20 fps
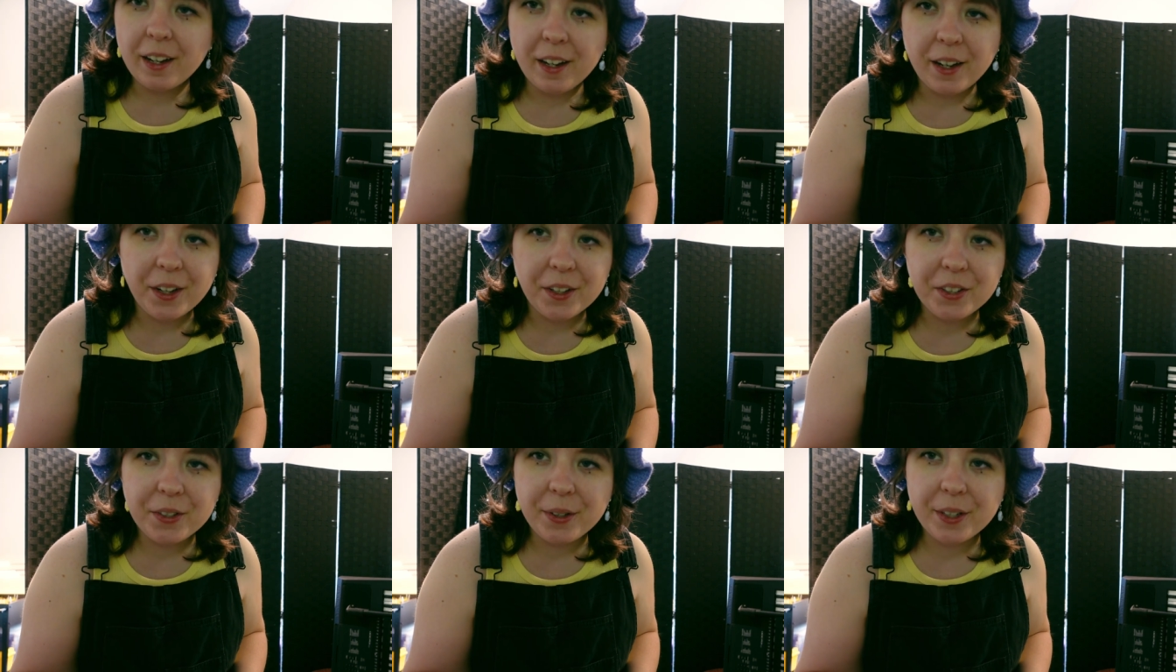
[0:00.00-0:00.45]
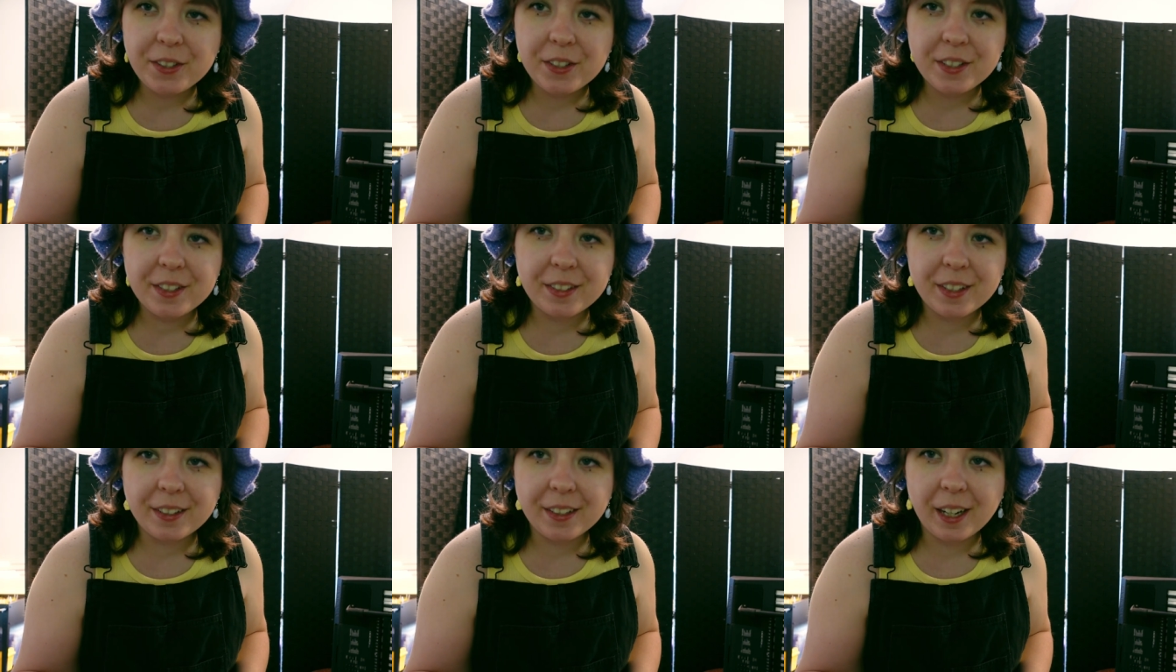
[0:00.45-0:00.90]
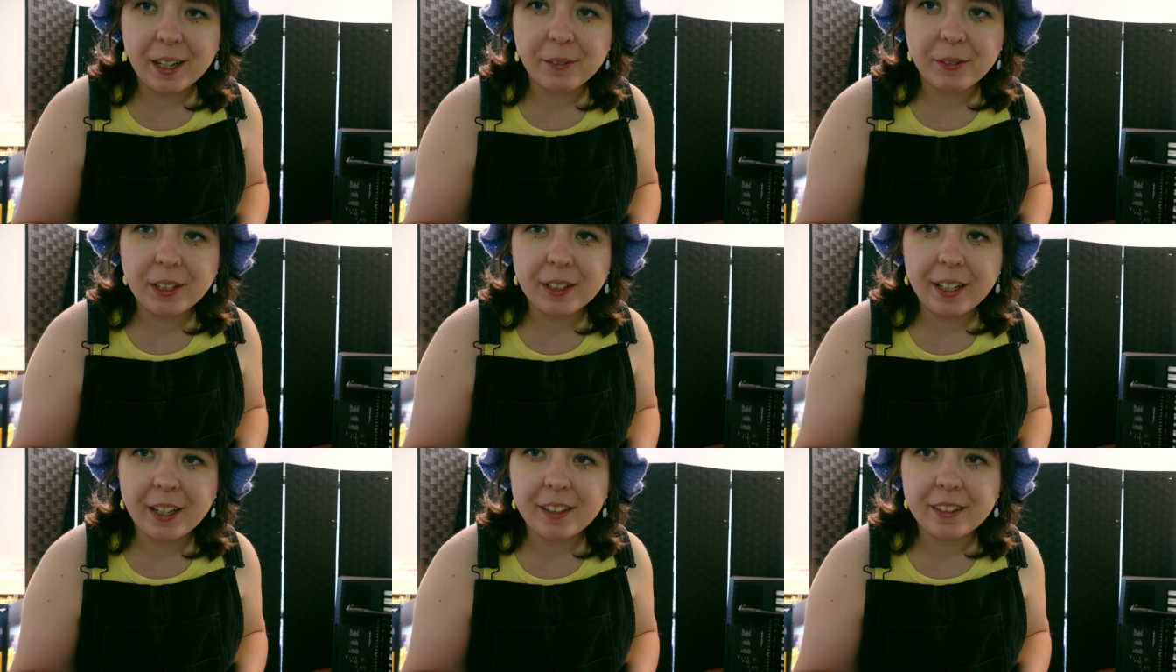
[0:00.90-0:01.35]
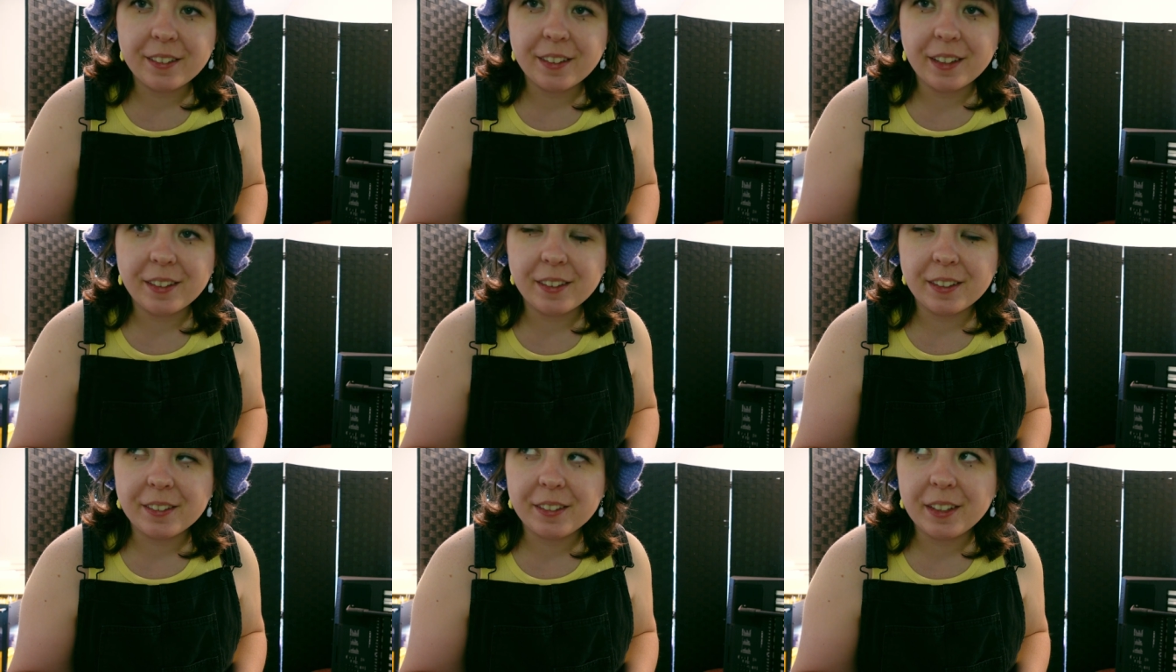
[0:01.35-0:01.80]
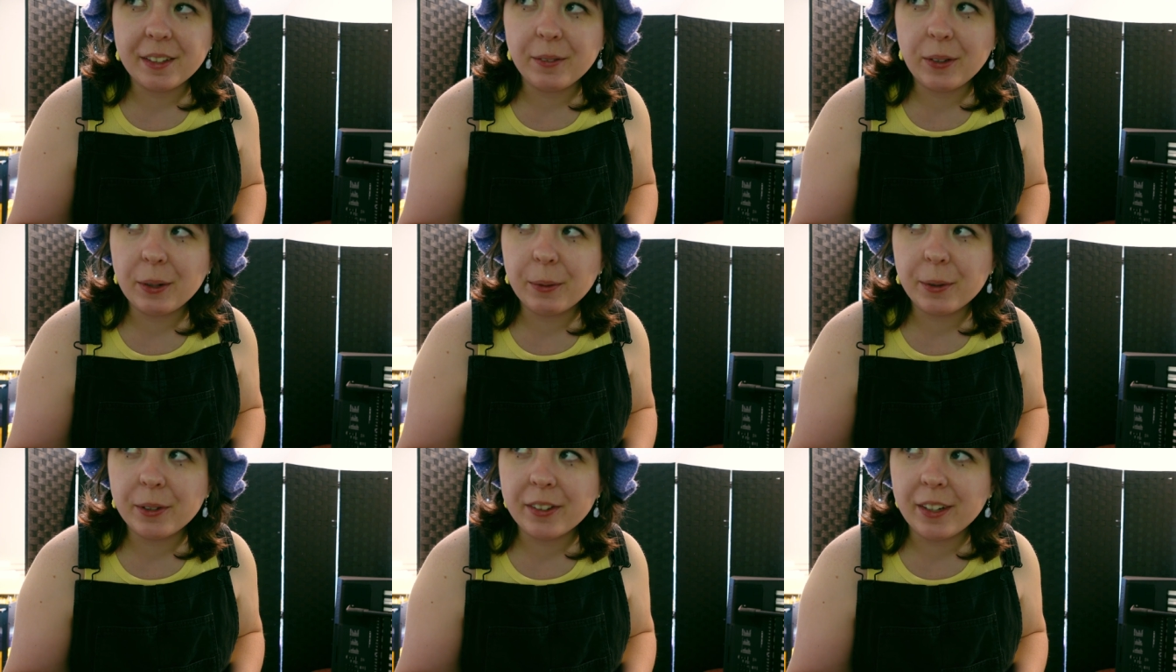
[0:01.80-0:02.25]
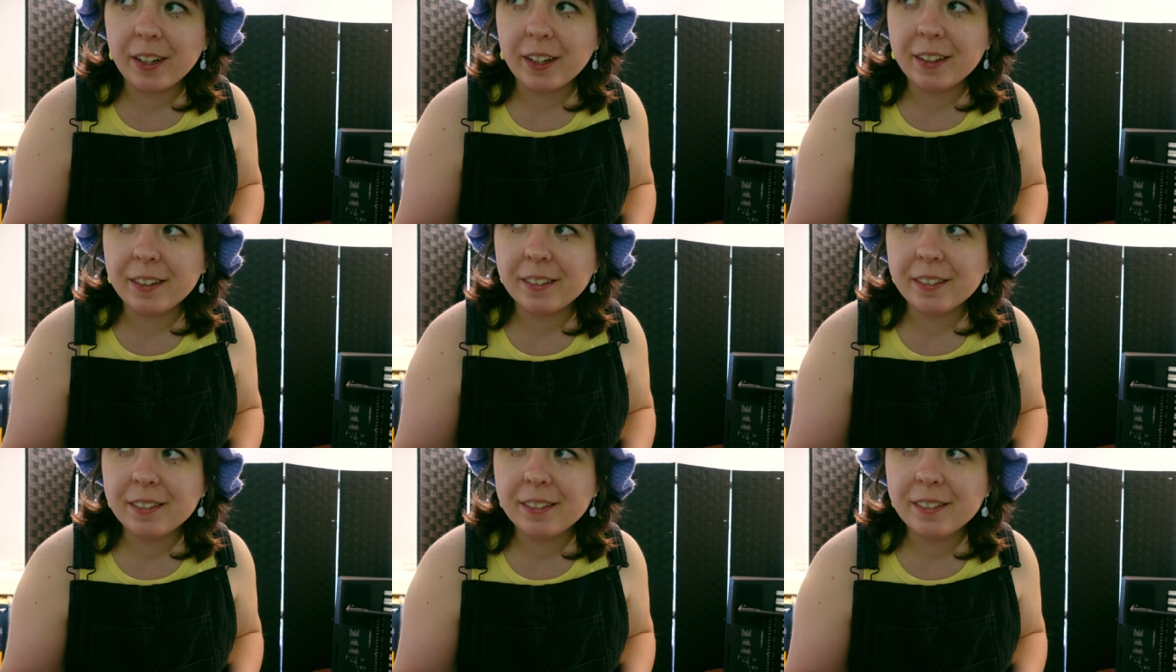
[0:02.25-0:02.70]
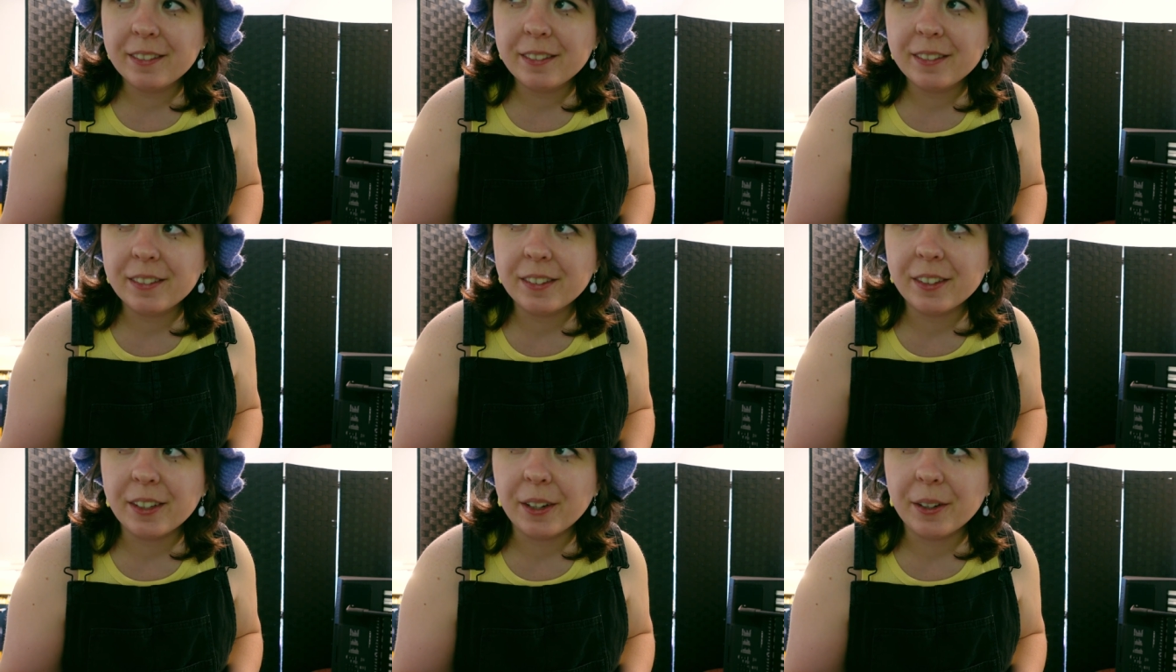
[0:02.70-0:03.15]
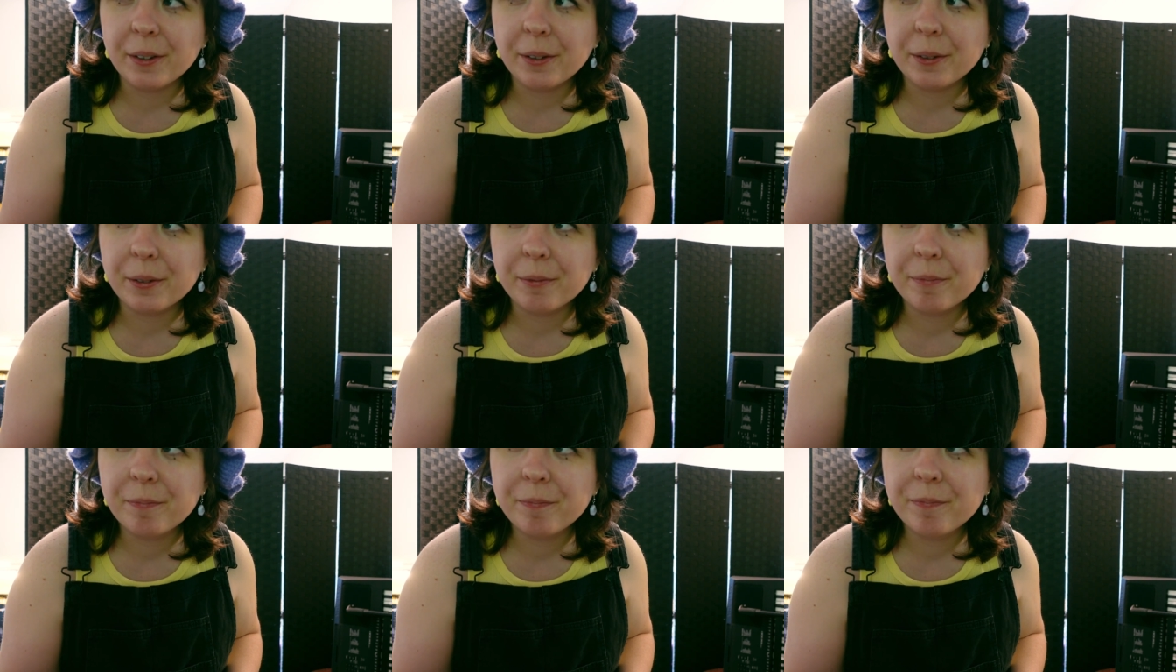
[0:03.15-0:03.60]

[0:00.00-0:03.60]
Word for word: Also, I just did not realize that the TV was on, so